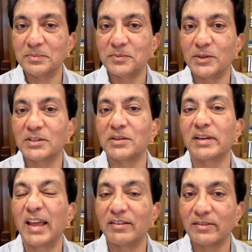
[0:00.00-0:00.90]
which
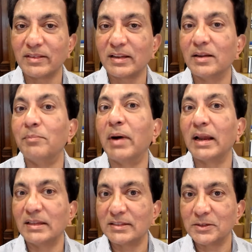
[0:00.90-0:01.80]
kind of
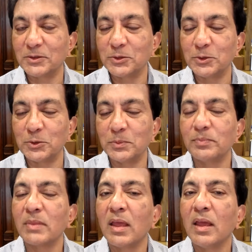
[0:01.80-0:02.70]
combines the two.
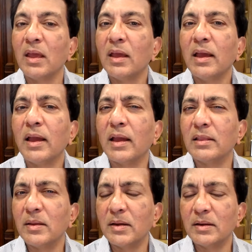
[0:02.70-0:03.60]
And
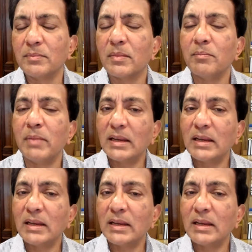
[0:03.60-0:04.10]
the main